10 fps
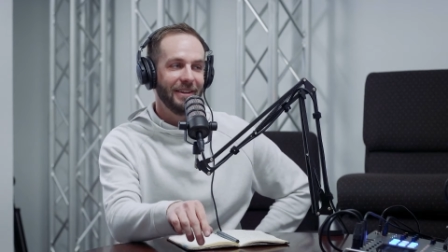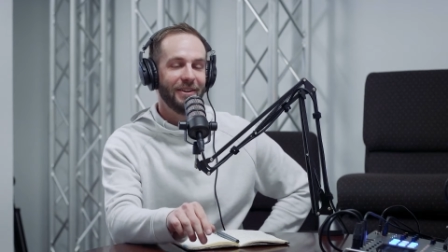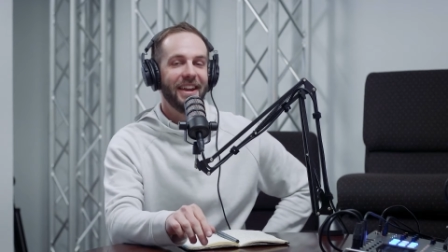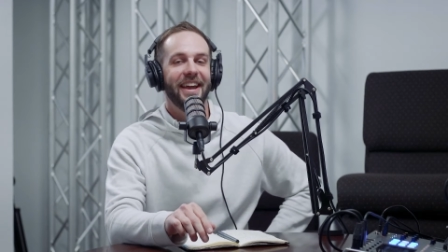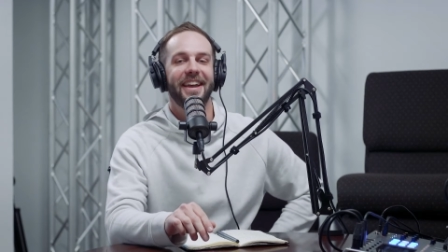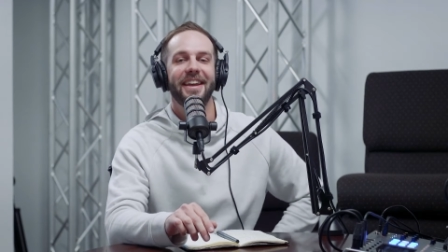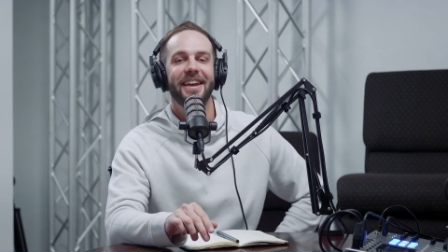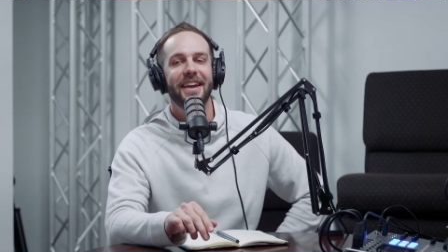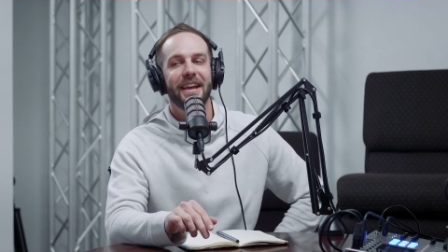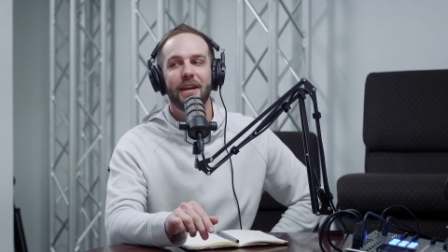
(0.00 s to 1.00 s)
okay
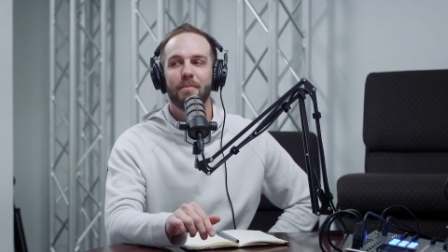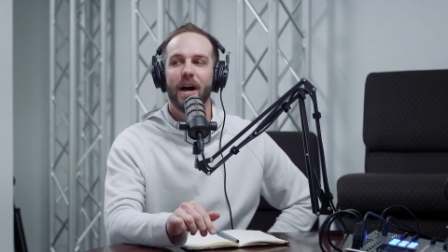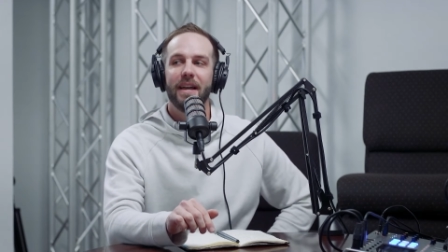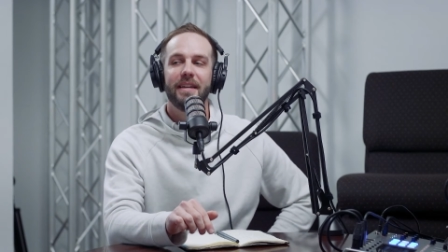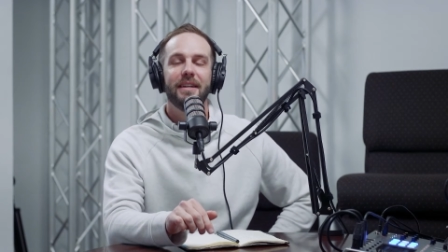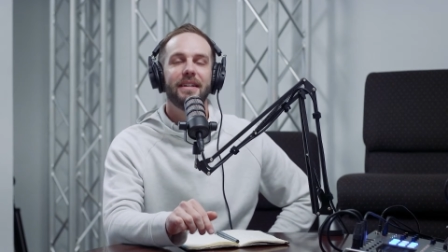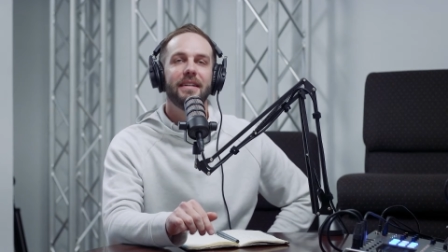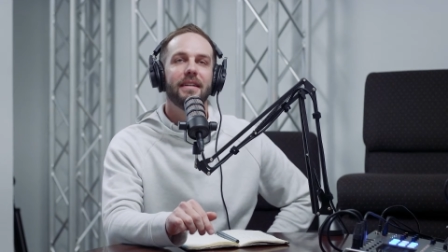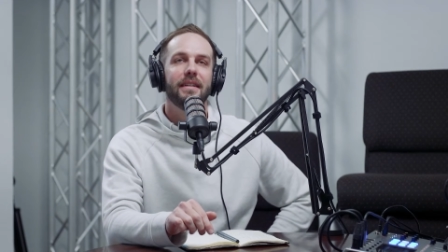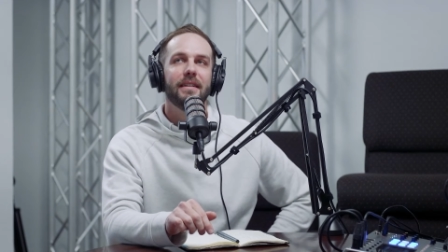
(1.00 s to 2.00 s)
but
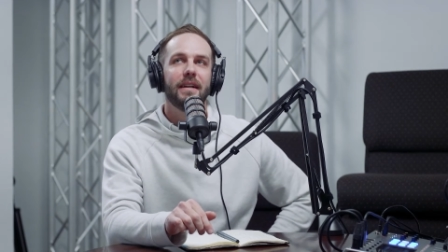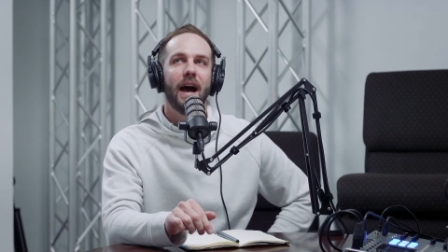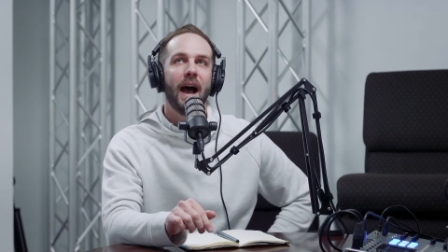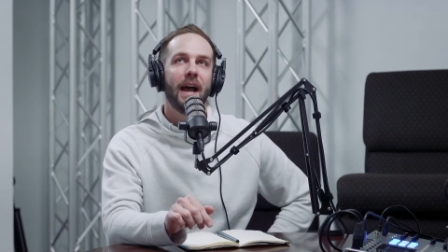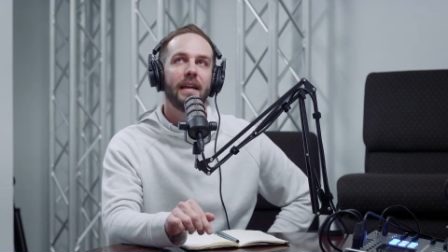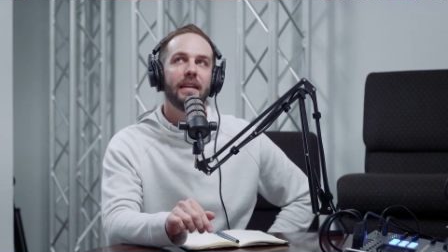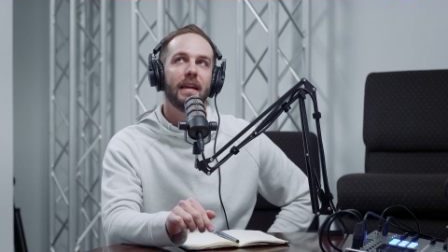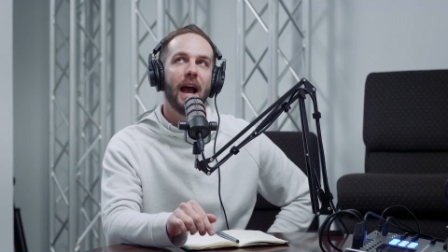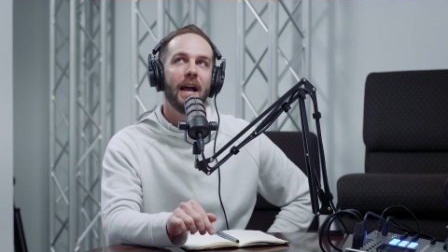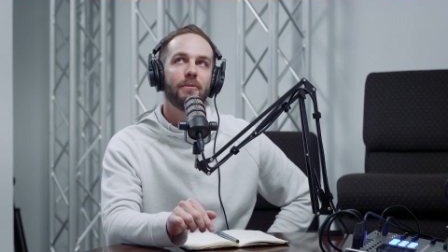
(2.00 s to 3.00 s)
i
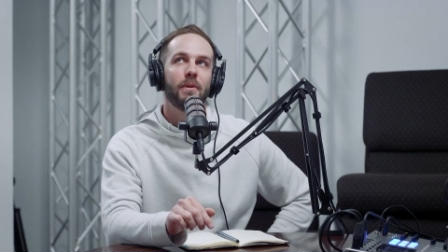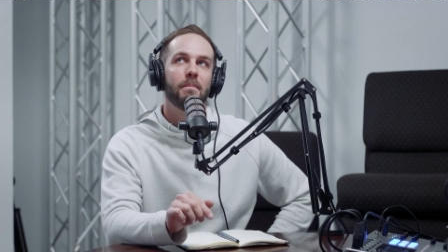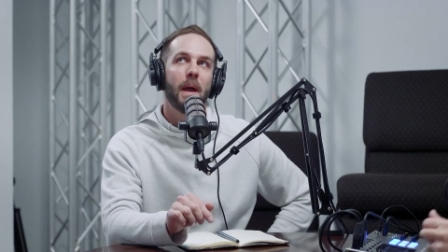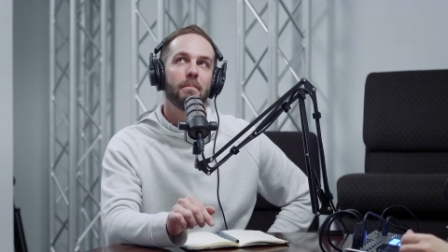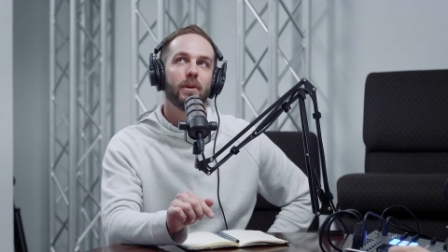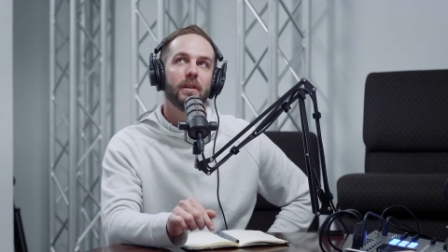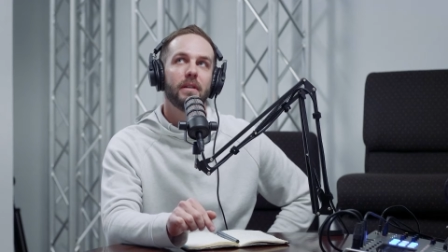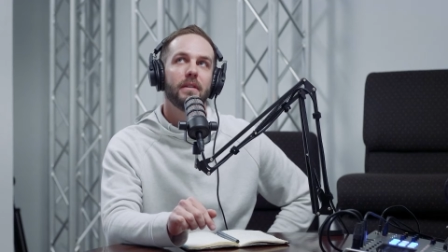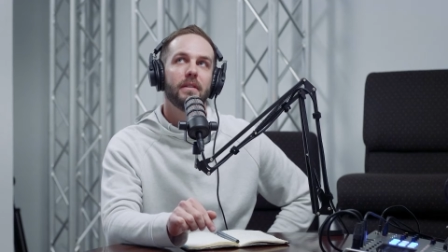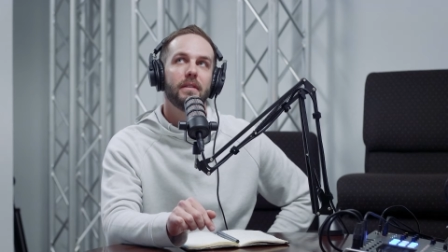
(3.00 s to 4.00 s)
i
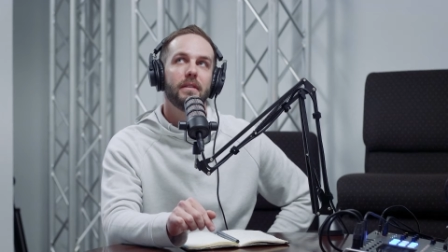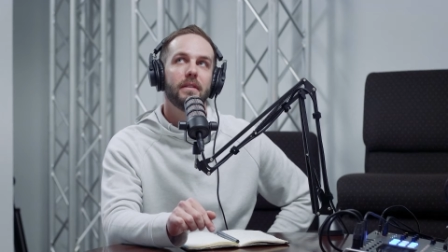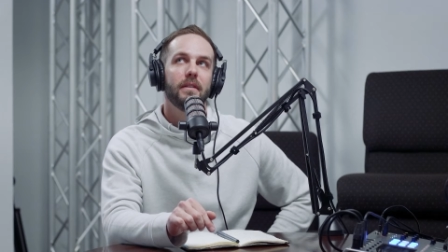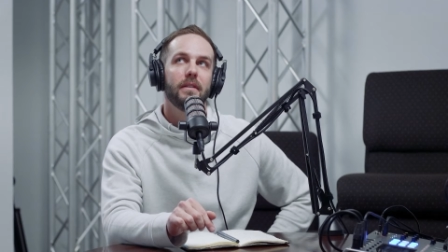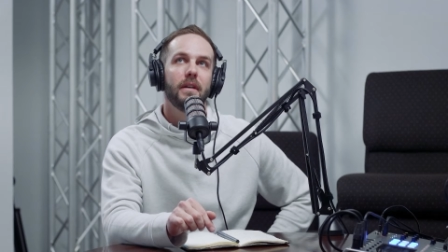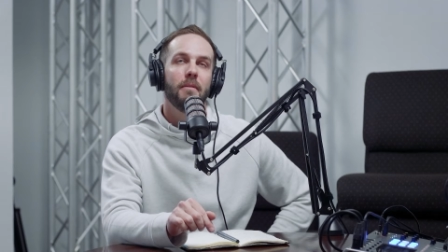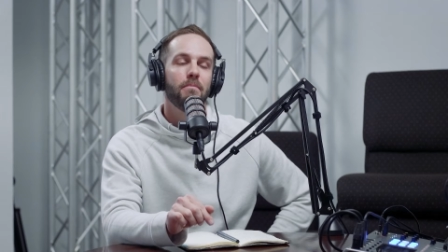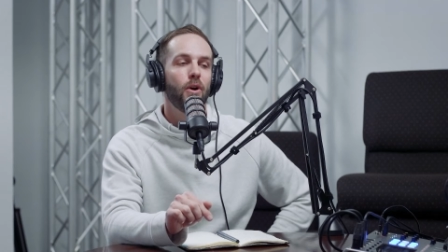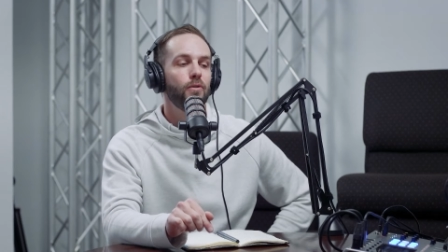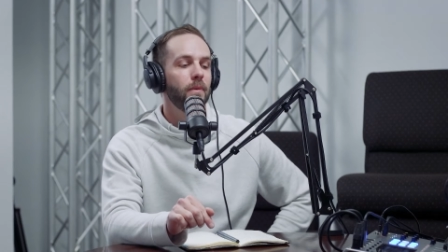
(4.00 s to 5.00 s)
remember a
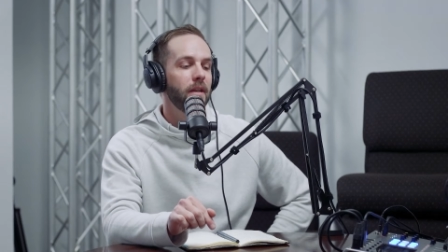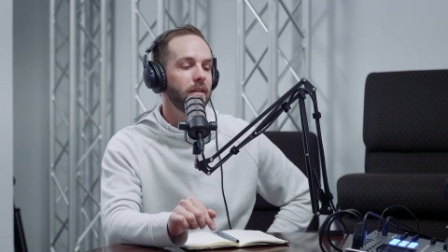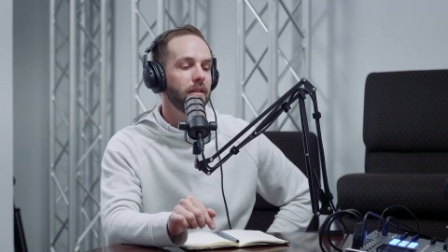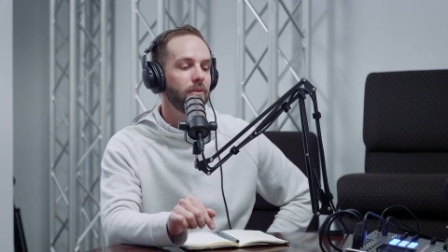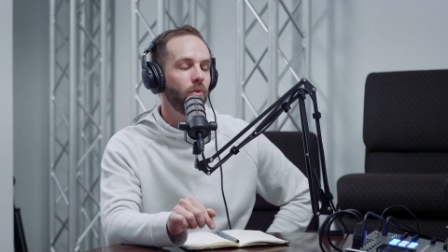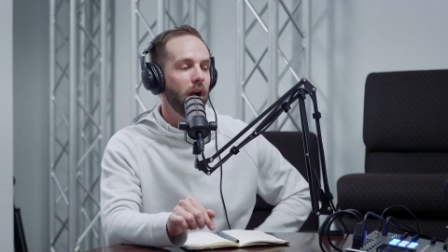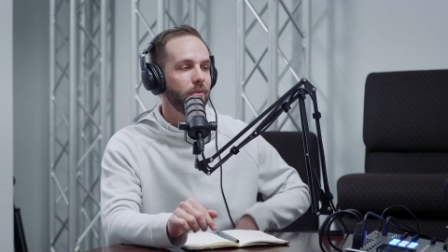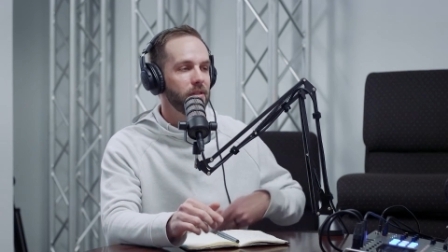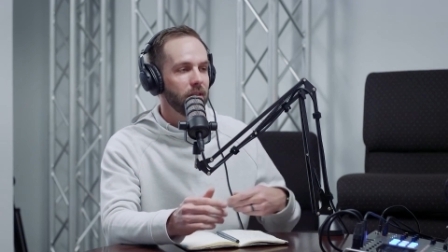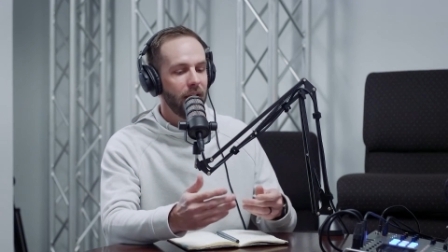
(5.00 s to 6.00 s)
moment where i
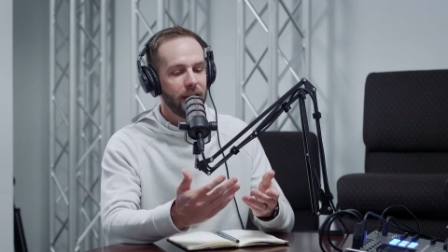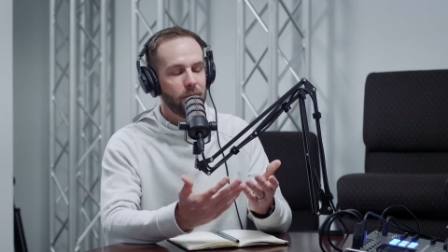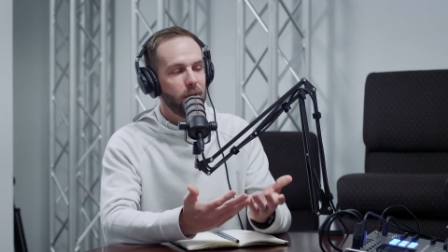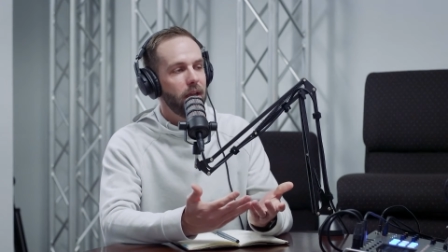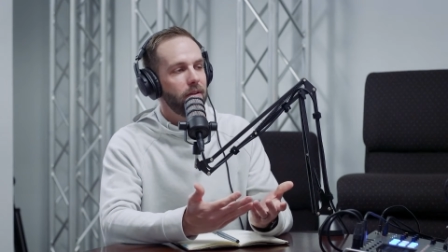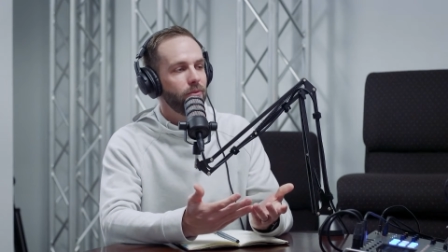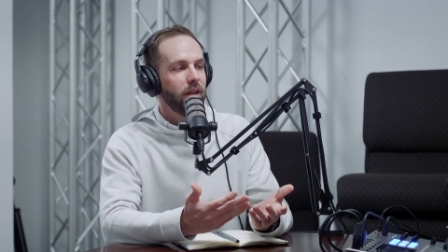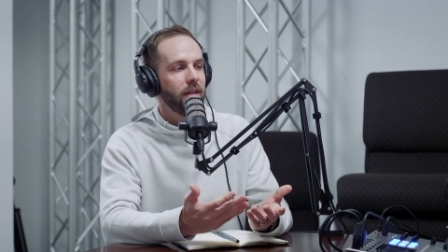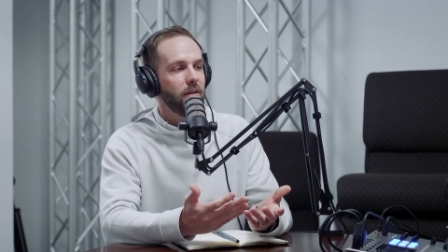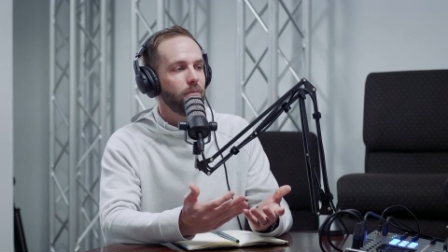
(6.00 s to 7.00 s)
was laying in bed
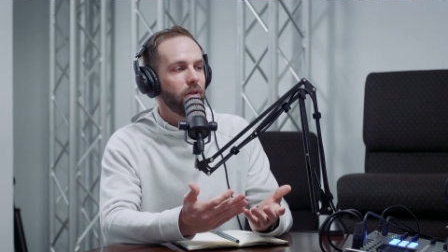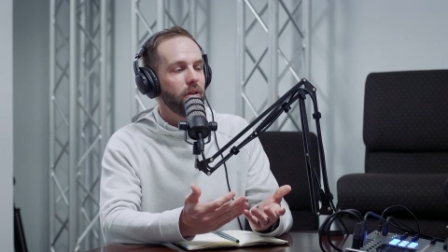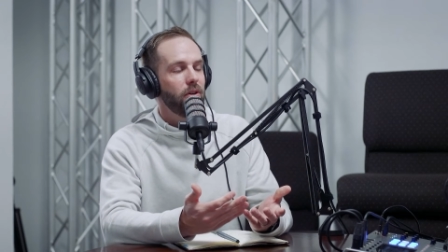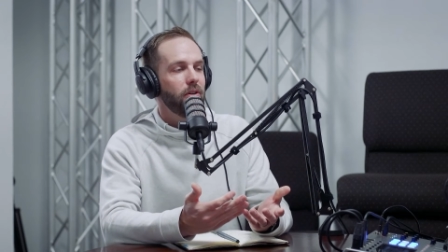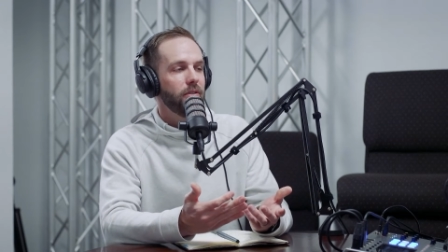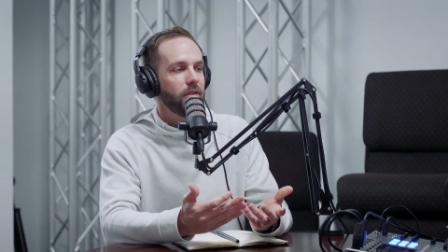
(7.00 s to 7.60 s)
reading a book called